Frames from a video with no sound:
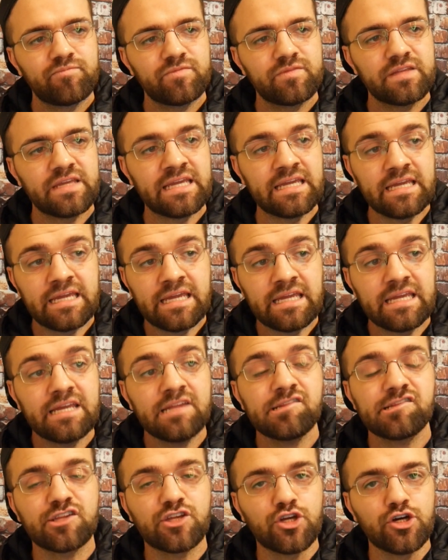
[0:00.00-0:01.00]
he
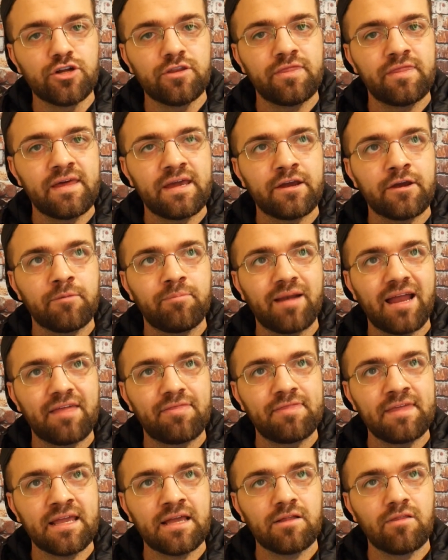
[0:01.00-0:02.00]
is good there, but I
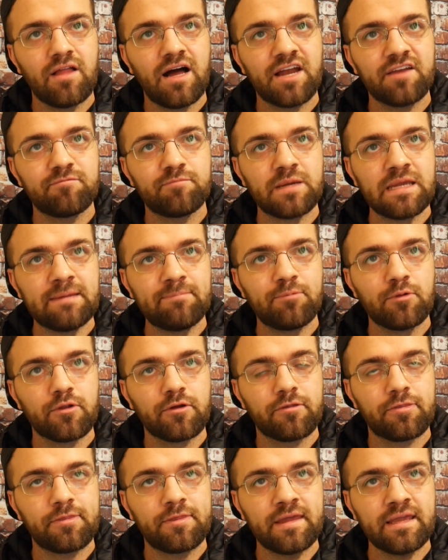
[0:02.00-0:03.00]
think a lot of people
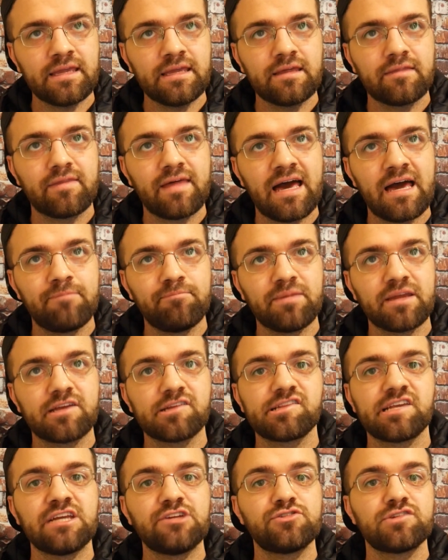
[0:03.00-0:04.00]
are thinking that
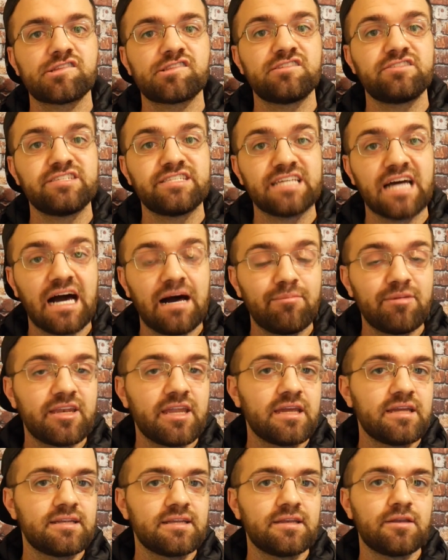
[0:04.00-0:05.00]
because he just
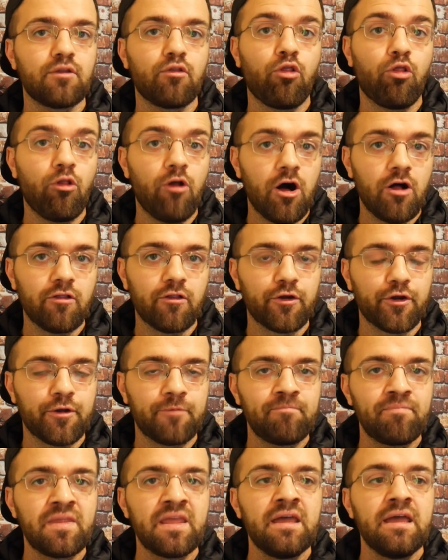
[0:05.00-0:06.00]
dominated
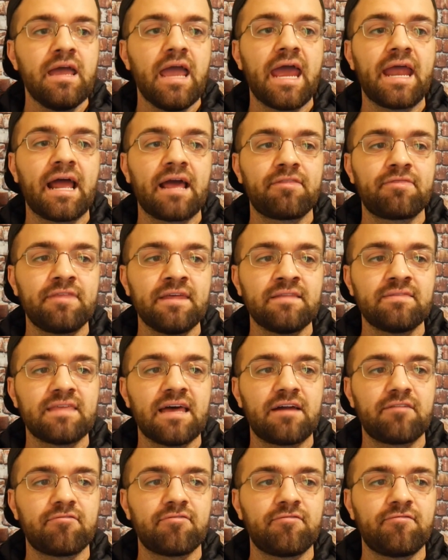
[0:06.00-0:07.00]
Lawler. And I think
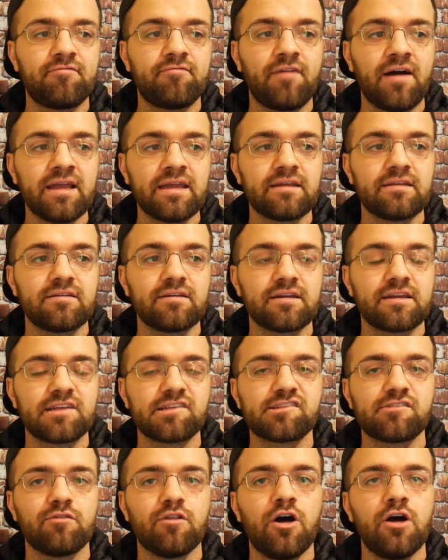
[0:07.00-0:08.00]
that fight
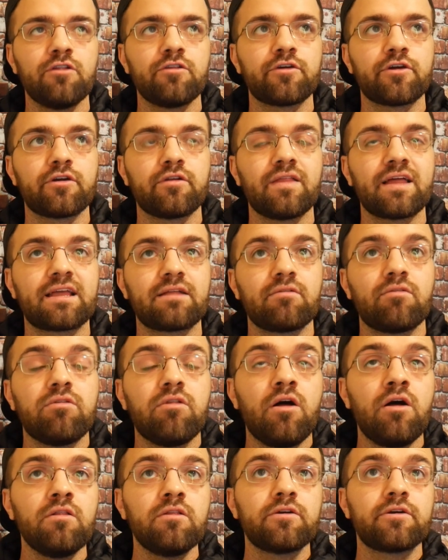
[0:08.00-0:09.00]
against
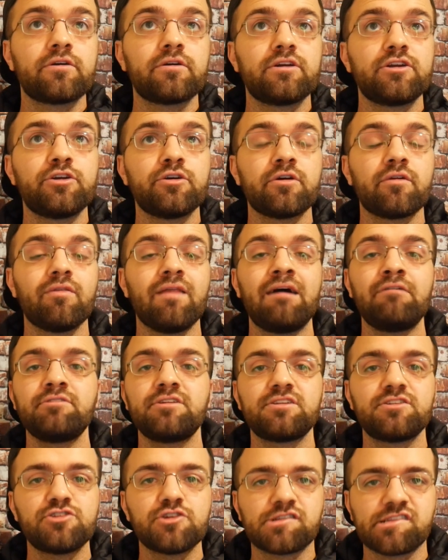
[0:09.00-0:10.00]
Lawler, you're allowed
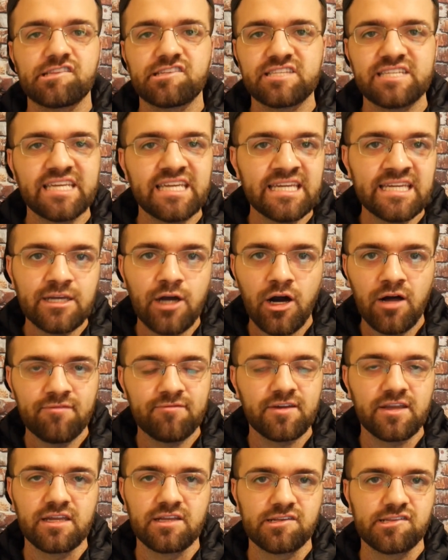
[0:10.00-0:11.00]
to just tee off
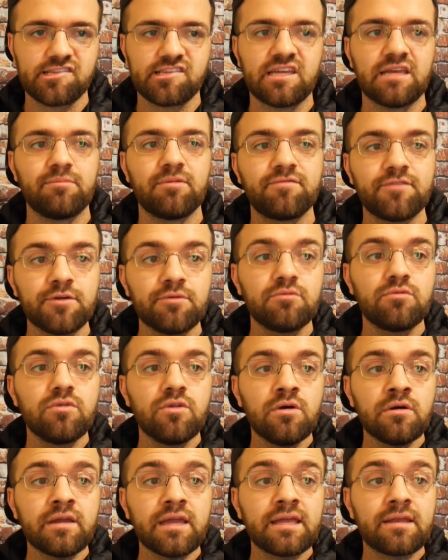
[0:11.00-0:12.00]
against him. If you
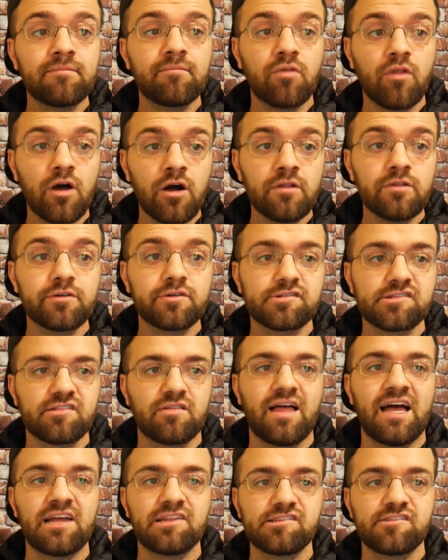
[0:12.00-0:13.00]
look at Lawler's
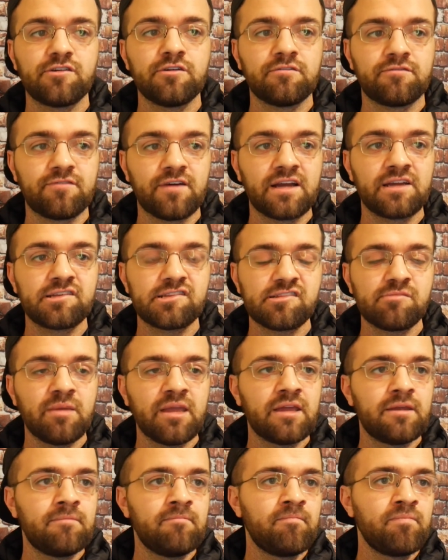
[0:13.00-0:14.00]
last two fights,
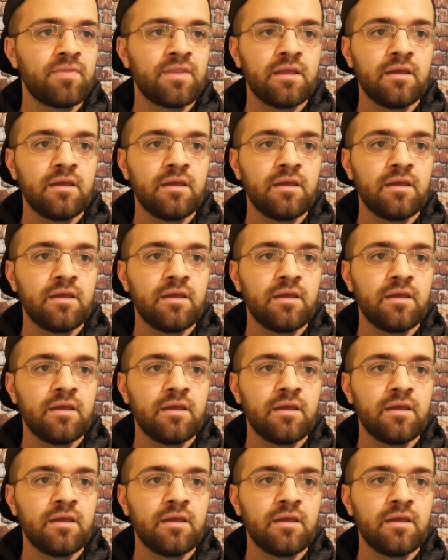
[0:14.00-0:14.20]
man,